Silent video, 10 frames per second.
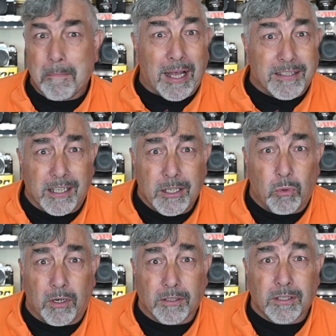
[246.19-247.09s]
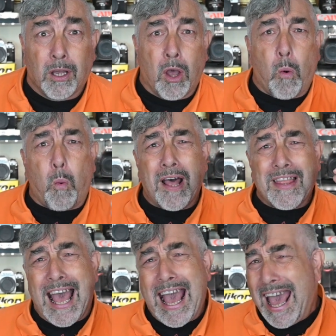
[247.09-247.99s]
But I tell you what,
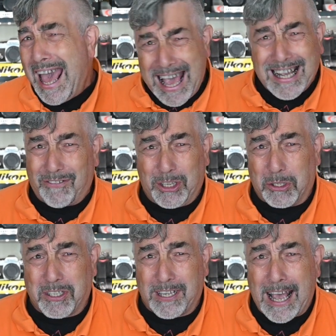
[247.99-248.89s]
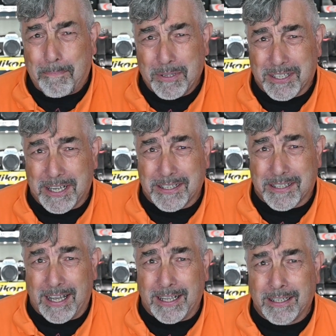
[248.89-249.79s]
one heck of a lot has happened
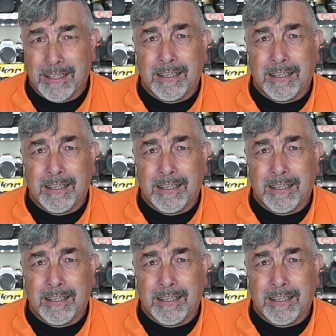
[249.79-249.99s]
since then.